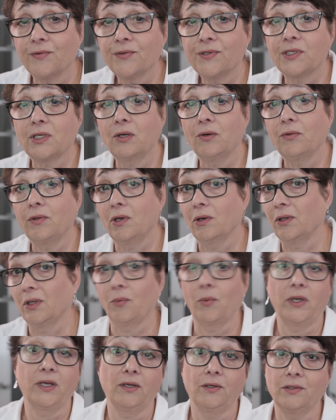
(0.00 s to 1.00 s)
So the only
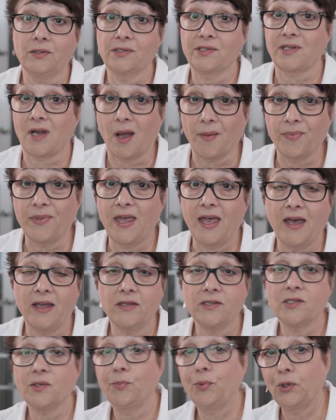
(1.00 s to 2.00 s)
way to stop that
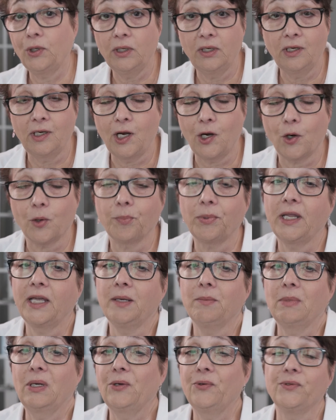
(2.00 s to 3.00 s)
is to put it in
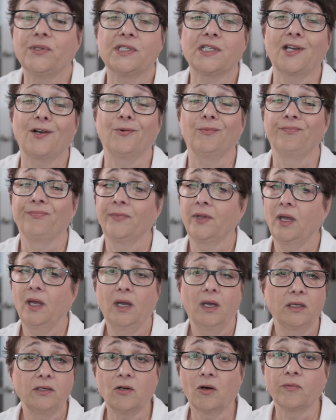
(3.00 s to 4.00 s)
airplane mode. So
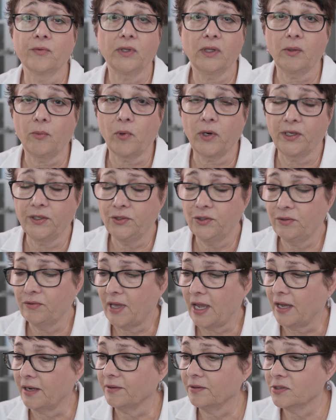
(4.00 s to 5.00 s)
don't really want to do
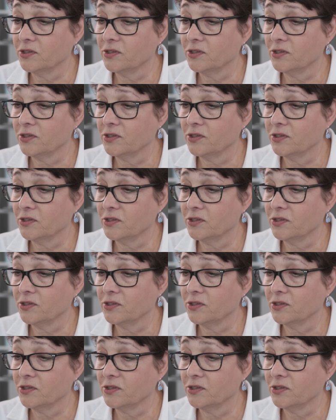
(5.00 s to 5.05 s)
that.